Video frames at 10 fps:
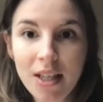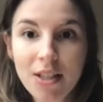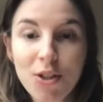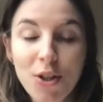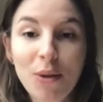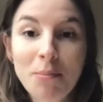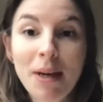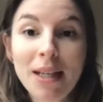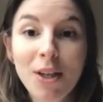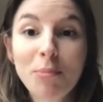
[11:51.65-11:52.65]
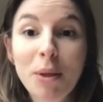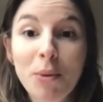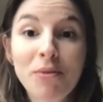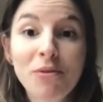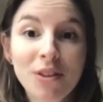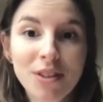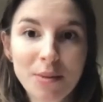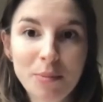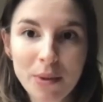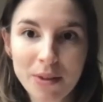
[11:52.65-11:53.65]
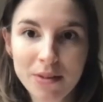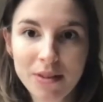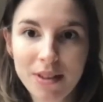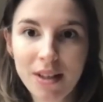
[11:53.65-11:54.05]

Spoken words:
So it might not be reversible